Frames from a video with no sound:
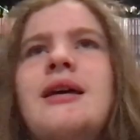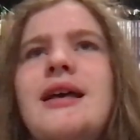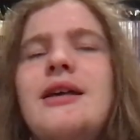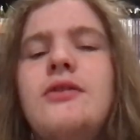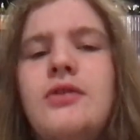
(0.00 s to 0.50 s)

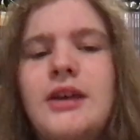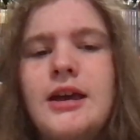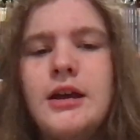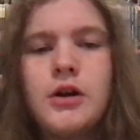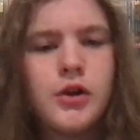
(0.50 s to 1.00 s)
Is
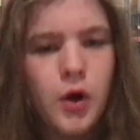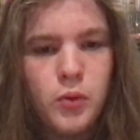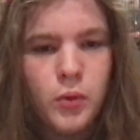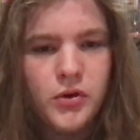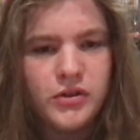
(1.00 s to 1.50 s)
the Clone
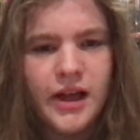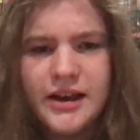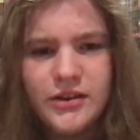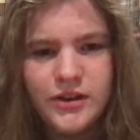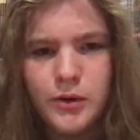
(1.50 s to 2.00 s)
Wars
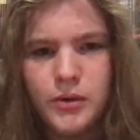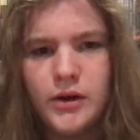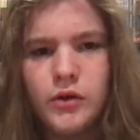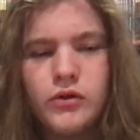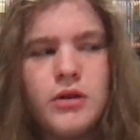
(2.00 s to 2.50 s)
Legacy
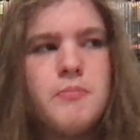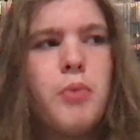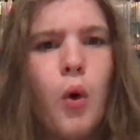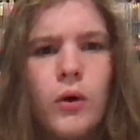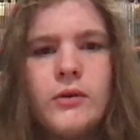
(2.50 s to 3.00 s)
Reels
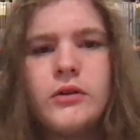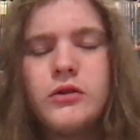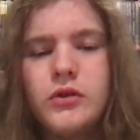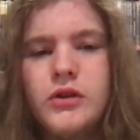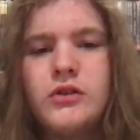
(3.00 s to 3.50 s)
important
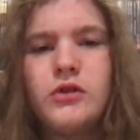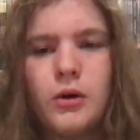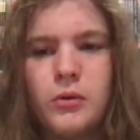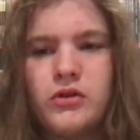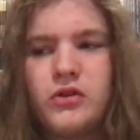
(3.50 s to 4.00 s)
to the Star
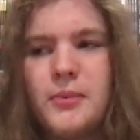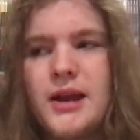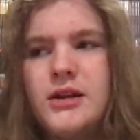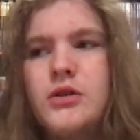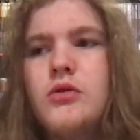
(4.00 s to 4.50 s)
Wars
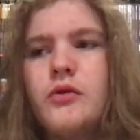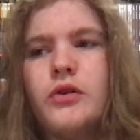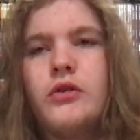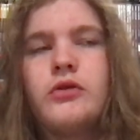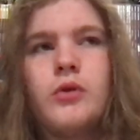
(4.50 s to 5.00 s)
Expanded
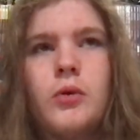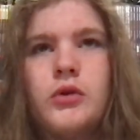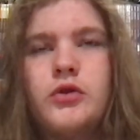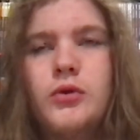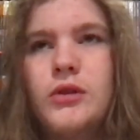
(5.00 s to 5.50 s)
Universe or
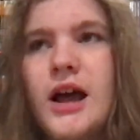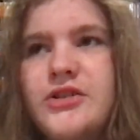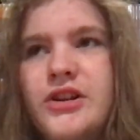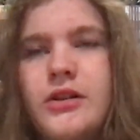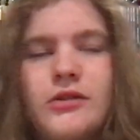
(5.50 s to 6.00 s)
to
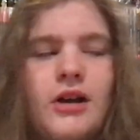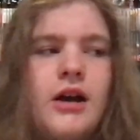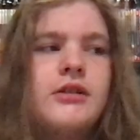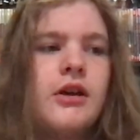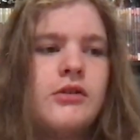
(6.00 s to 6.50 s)
Legends?
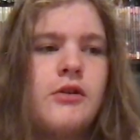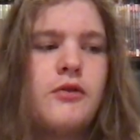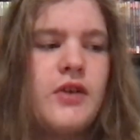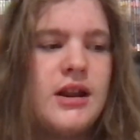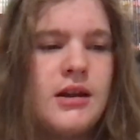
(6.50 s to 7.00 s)
Does it
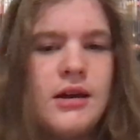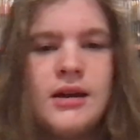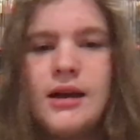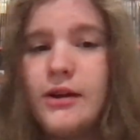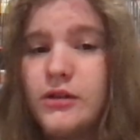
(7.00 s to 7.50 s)
fit?
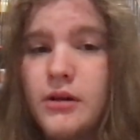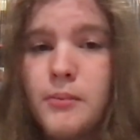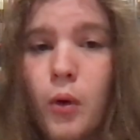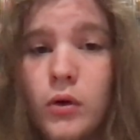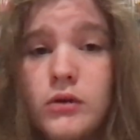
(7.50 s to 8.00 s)
Is it
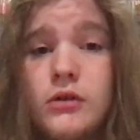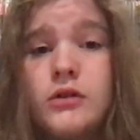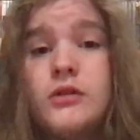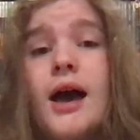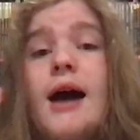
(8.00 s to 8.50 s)

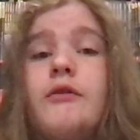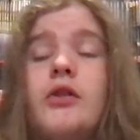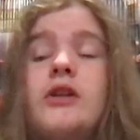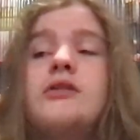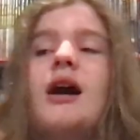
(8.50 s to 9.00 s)
important to have on
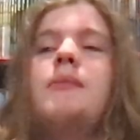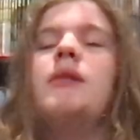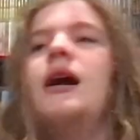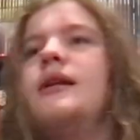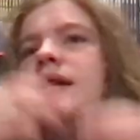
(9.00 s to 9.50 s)
the
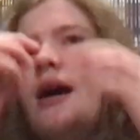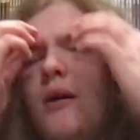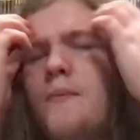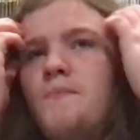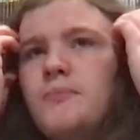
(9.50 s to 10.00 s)
timeline?
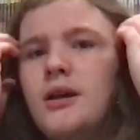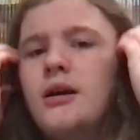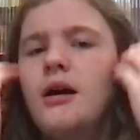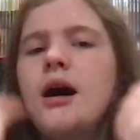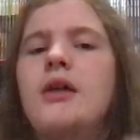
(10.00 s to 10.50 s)
Now,
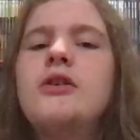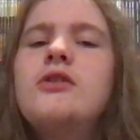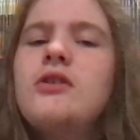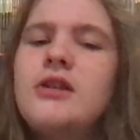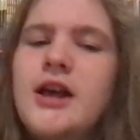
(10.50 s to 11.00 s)
this
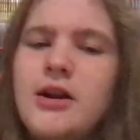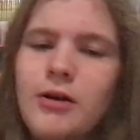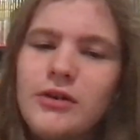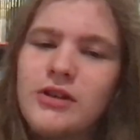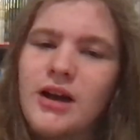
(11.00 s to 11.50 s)
is an
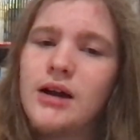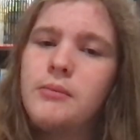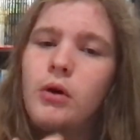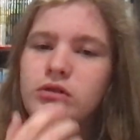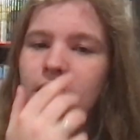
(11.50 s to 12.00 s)
interesting kind of
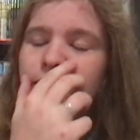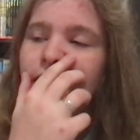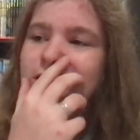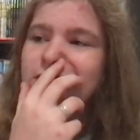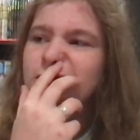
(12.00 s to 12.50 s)

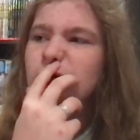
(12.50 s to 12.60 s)
multifaceted